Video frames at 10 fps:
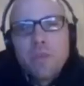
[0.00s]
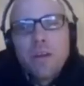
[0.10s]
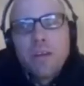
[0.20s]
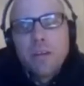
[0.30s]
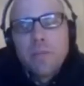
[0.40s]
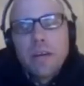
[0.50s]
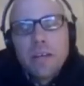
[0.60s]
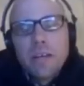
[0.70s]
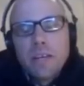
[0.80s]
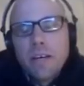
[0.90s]
was talking
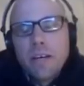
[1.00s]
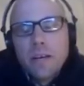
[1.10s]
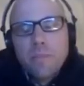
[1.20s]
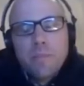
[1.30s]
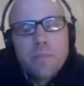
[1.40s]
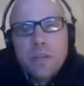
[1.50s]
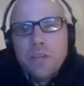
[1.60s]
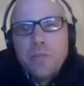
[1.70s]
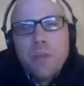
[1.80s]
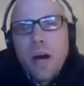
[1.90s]
about,
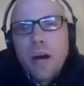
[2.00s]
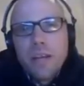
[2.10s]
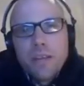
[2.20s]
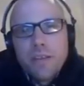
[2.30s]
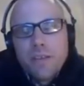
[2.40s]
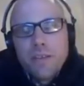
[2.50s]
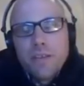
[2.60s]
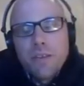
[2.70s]
mnemonics,